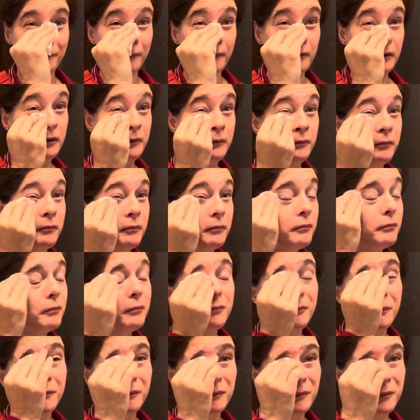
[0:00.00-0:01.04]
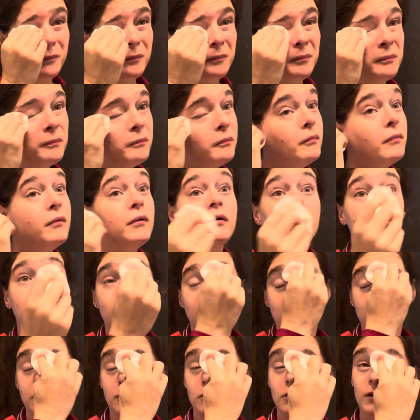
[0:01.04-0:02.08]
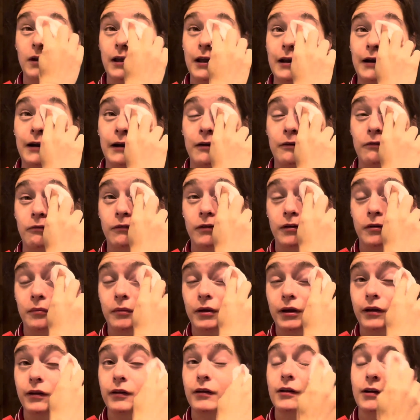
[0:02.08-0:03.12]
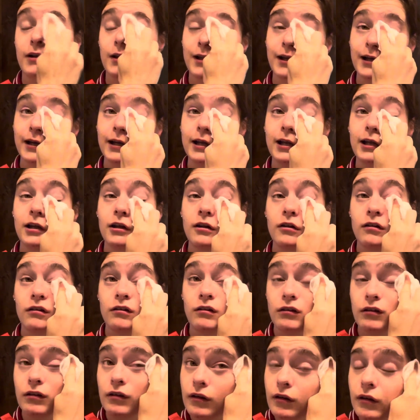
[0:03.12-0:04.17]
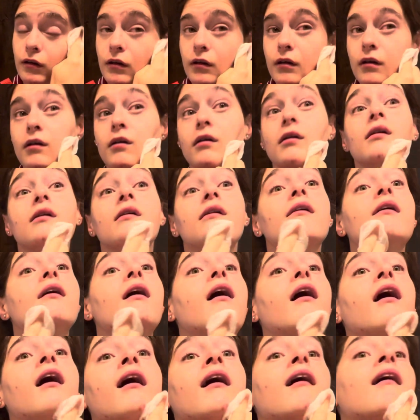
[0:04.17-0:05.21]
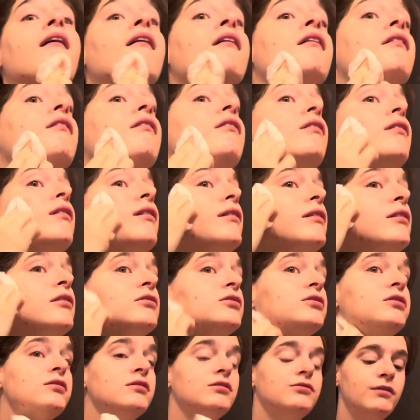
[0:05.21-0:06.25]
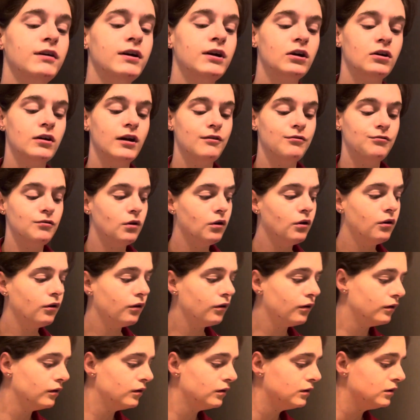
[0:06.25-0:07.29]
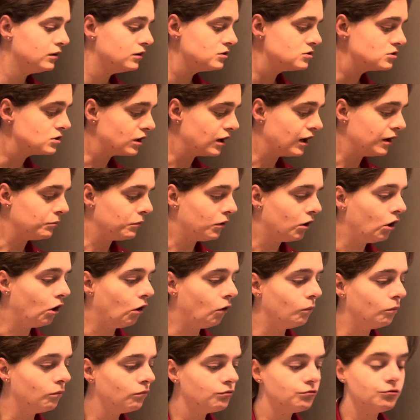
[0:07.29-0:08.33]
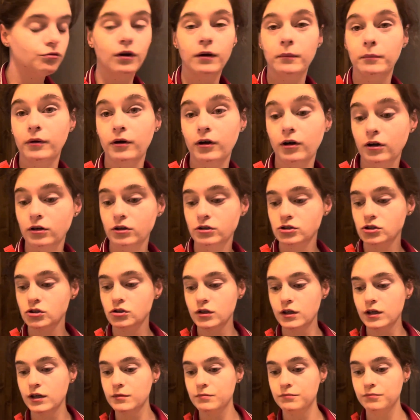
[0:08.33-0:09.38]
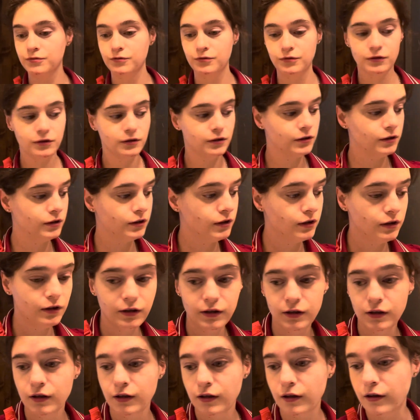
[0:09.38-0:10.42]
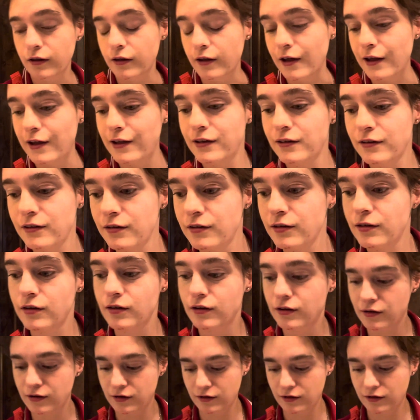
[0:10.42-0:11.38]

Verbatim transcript: Um, took care of one of my other clients and she was very grateful. She came home from her trip that